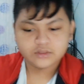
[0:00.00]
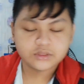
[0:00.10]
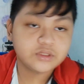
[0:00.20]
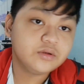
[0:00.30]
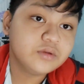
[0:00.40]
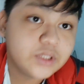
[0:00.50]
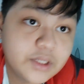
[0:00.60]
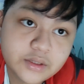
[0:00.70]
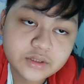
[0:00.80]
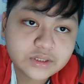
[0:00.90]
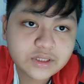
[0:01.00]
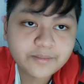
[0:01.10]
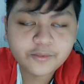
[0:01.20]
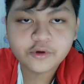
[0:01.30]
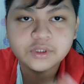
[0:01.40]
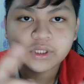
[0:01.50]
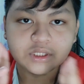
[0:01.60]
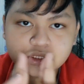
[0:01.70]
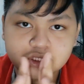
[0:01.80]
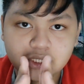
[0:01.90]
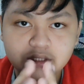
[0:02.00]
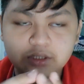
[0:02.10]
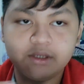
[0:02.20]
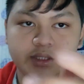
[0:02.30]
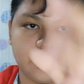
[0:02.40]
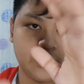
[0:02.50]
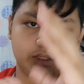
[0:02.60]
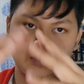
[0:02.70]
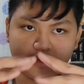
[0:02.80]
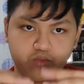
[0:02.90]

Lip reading: So yeah, it's like pulling each other like this.